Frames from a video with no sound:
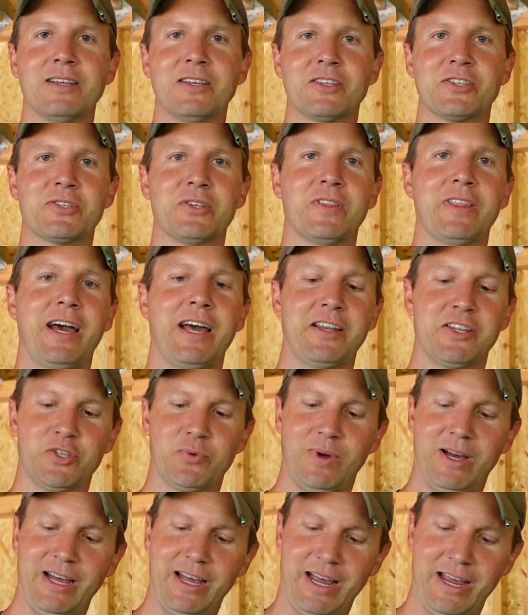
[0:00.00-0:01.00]
So that is
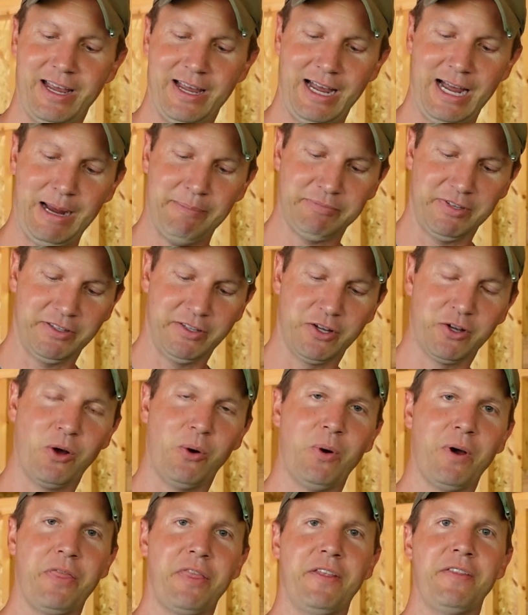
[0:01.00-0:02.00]
why I opted to
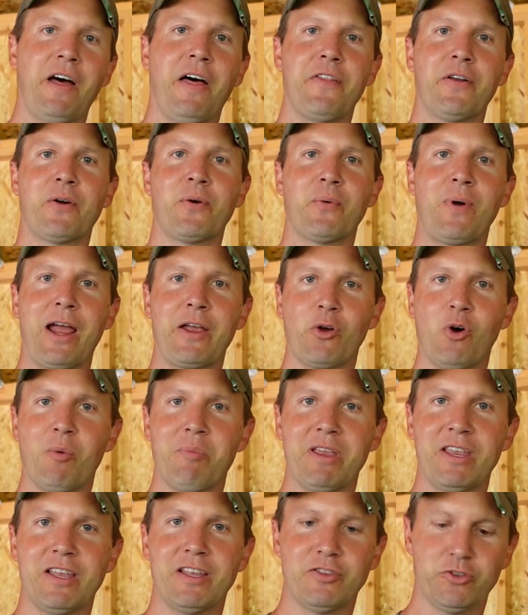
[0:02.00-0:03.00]
go with another
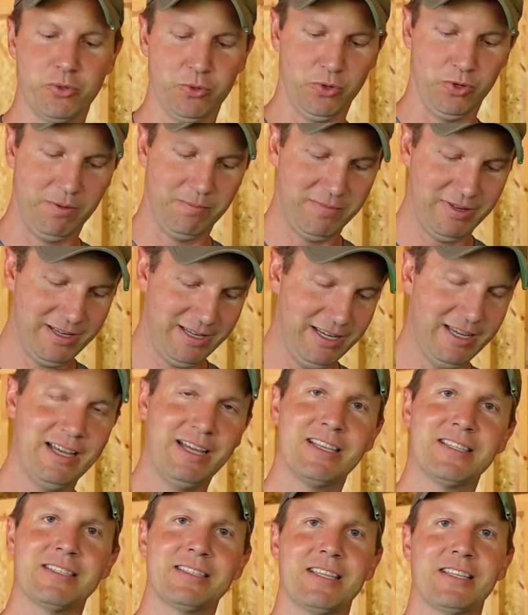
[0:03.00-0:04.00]
Ryobi tool.
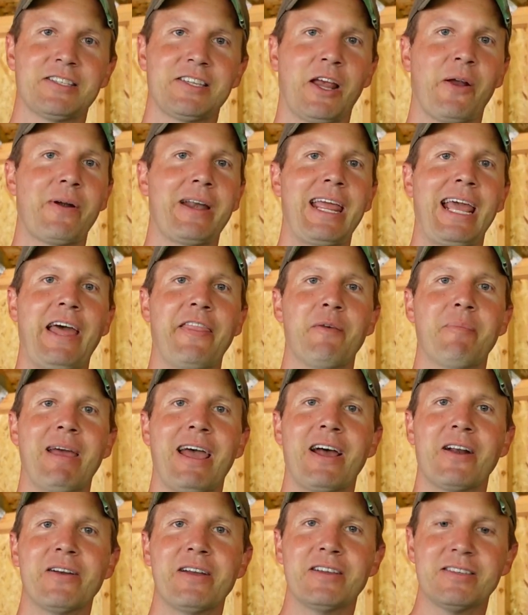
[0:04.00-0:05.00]
Since I already had the
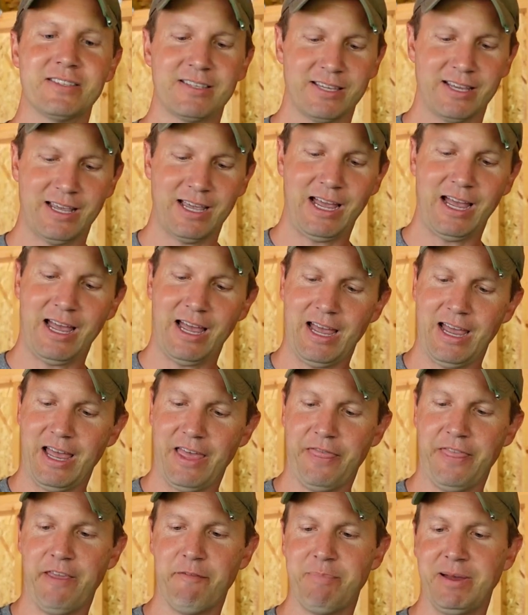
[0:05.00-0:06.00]
batteries,
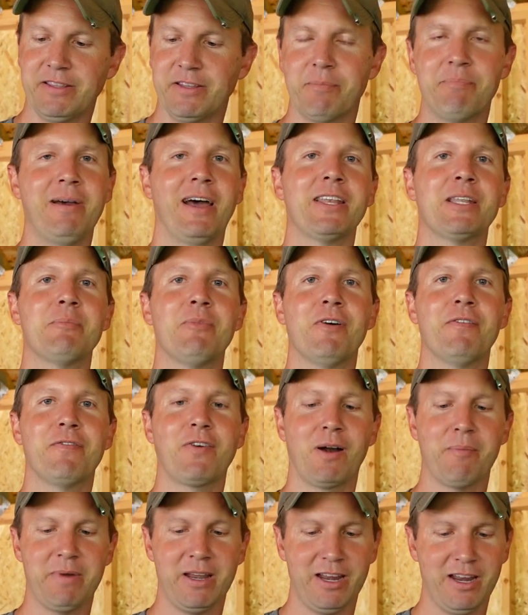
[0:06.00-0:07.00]
they've been dependable
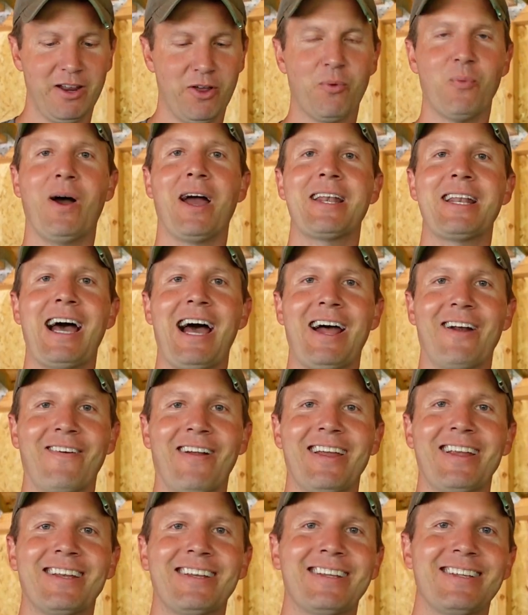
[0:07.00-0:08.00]
for me. Why not,
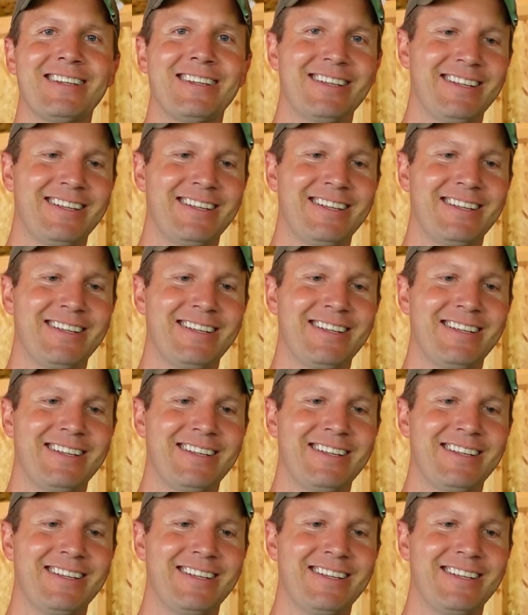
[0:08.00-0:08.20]
right?